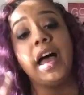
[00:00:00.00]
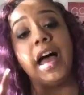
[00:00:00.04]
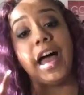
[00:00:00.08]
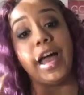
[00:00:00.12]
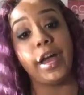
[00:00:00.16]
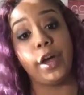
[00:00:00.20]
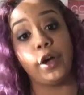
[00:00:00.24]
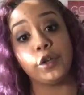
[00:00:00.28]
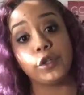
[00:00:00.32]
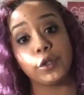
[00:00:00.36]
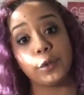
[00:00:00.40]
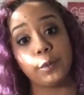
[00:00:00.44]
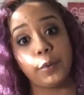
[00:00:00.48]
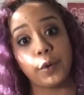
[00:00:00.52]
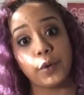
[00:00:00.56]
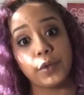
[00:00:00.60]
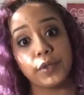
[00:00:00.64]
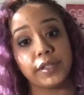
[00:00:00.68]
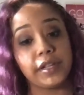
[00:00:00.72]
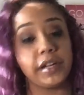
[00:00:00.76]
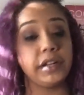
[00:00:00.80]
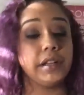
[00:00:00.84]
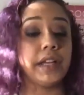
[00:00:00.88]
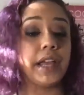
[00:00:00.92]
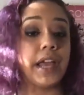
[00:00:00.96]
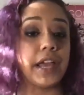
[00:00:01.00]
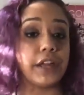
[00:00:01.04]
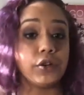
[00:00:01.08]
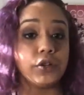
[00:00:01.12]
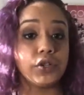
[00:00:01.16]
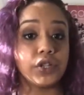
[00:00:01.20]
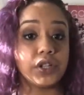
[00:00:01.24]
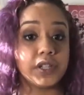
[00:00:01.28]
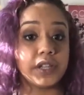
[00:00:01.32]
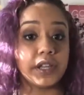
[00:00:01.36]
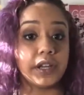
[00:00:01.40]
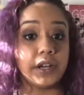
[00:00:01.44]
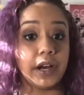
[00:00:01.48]
I also post daily
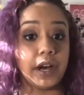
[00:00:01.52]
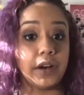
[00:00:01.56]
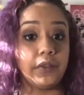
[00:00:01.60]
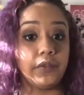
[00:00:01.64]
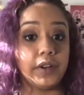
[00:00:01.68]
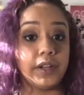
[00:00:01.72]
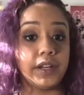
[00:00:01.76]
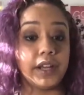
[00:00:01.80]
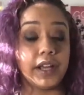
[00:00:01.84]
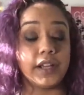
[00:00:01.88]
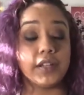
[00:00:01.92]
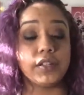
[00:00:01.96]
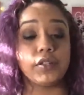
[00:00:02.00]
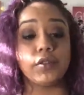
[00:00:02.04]
energies there every day.